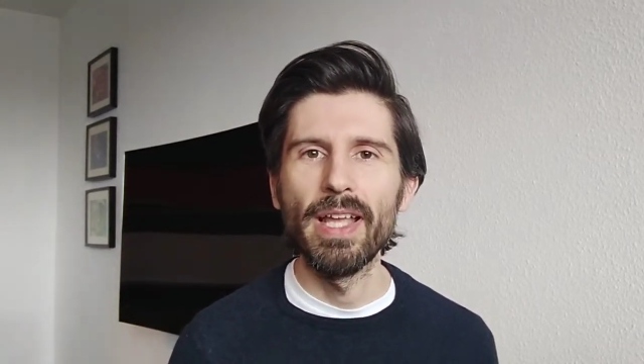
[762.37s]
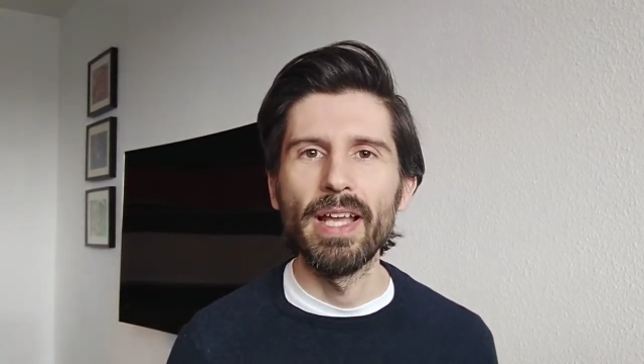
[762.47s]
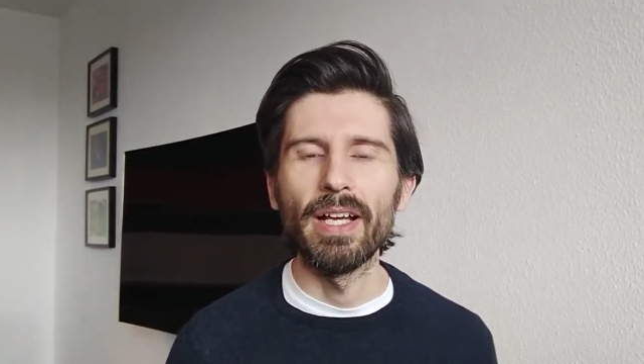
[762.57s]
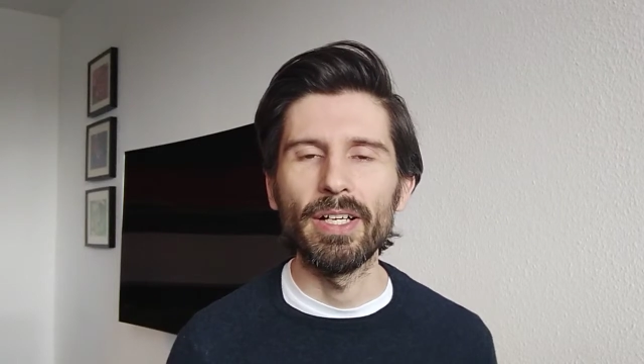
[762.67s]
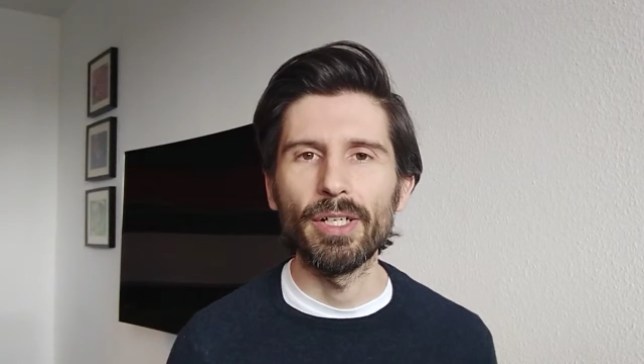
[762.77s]

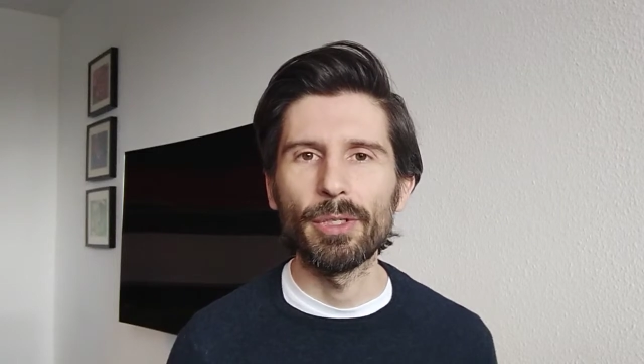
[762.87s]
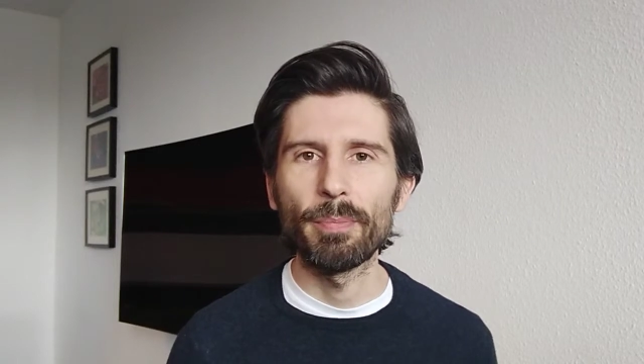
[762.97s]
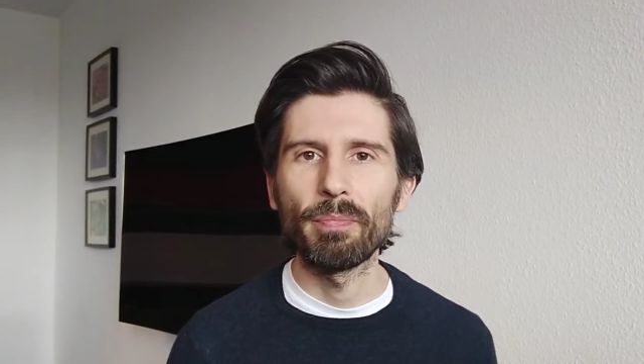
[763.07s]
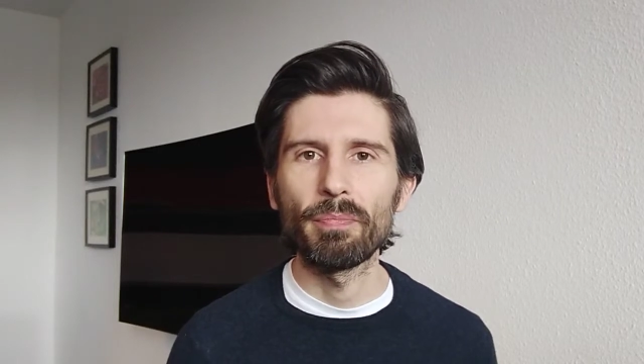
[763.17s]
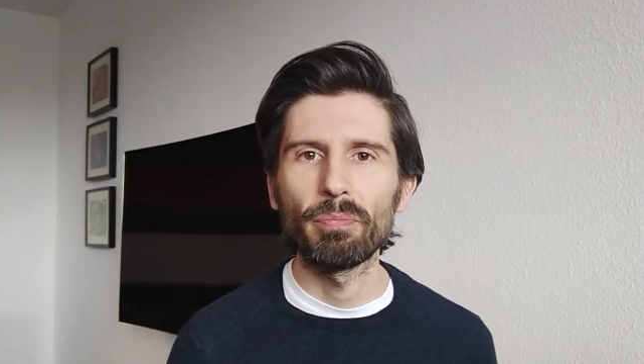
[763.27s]

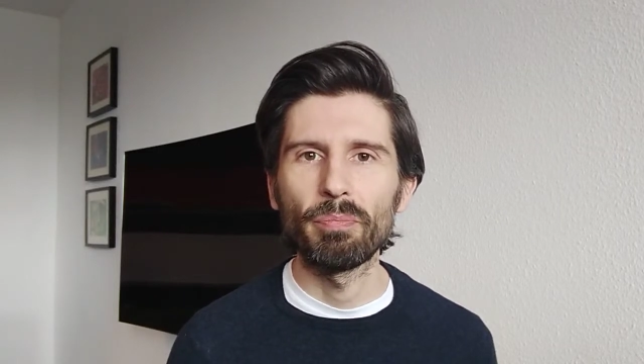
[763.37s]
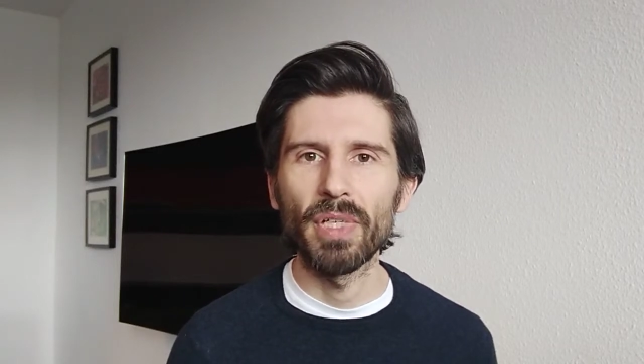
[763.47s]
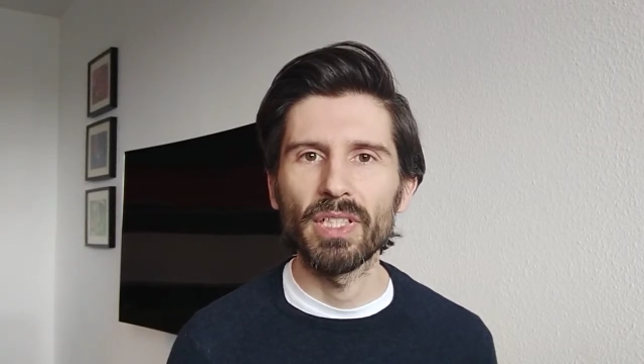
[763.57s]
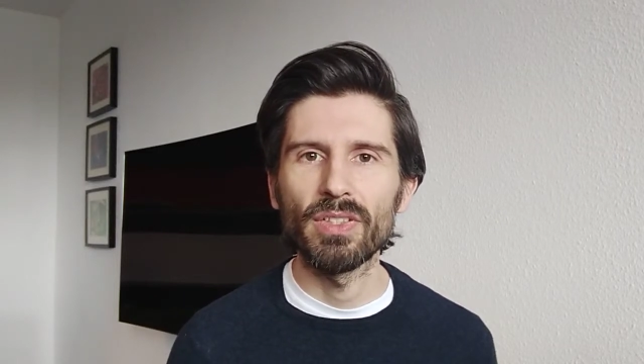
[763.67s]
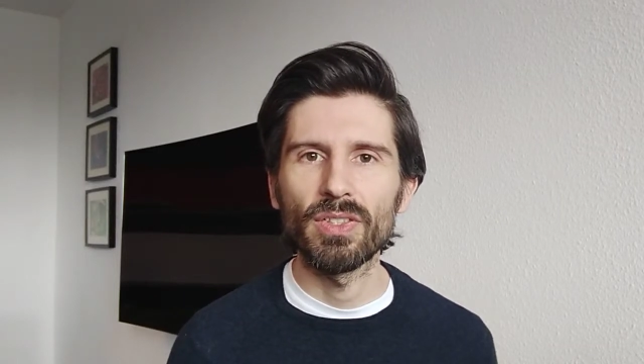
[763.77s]

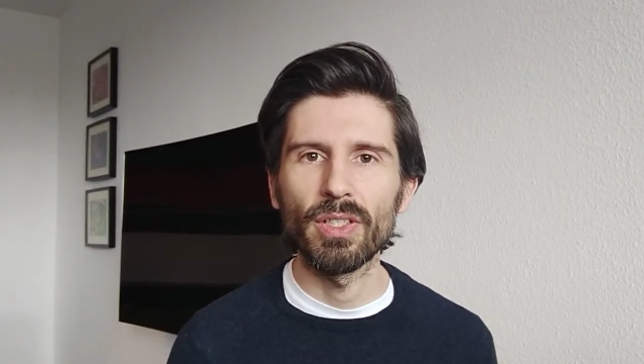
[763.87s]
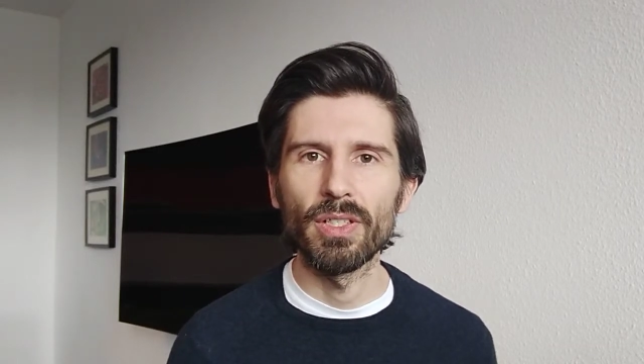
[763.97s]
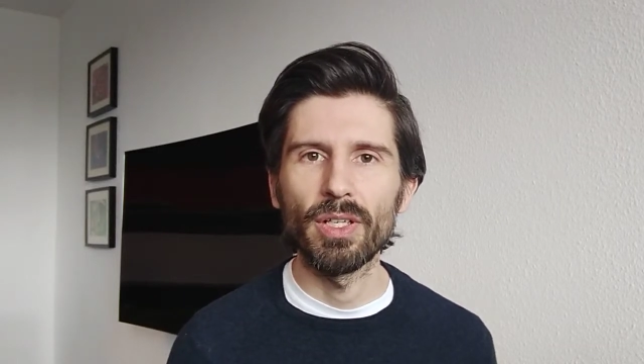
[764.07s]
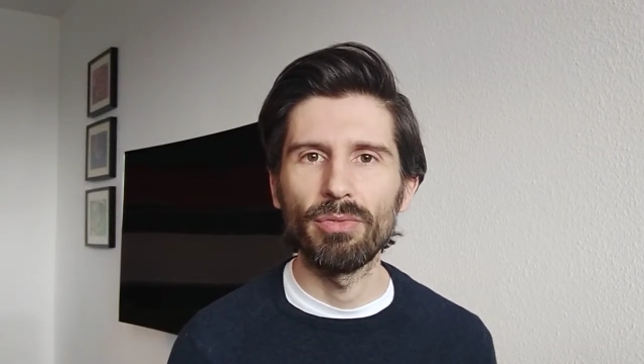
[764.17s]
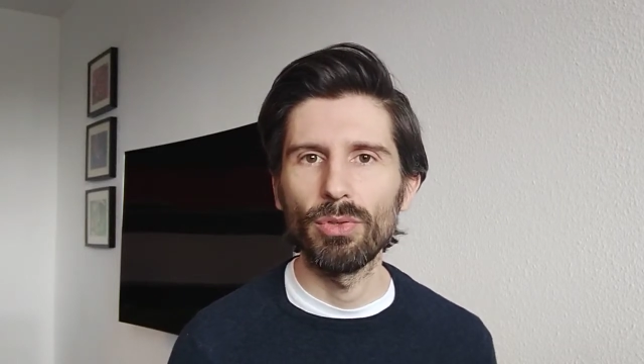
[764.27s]
But
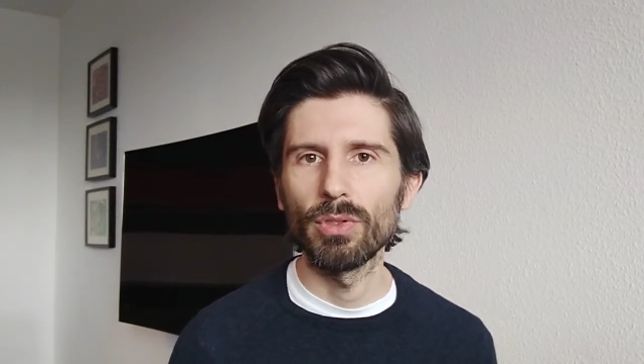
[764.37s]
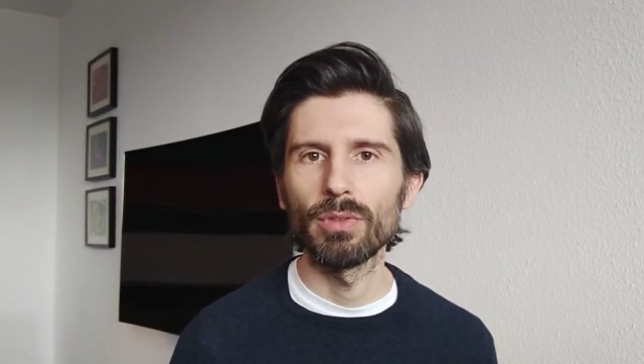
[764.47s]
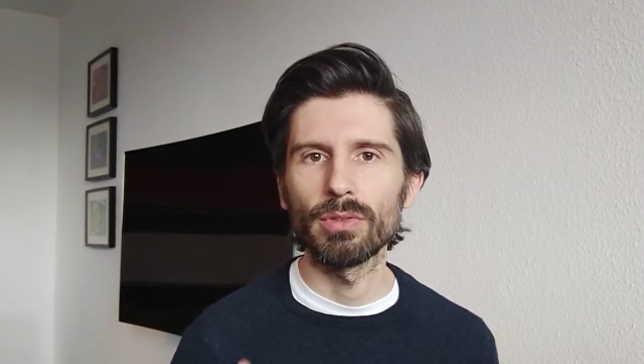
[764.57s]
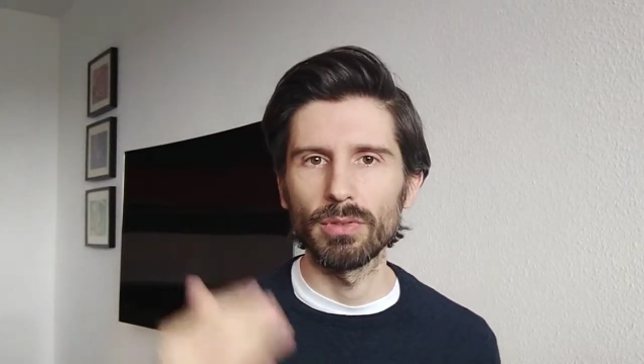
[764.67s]
if you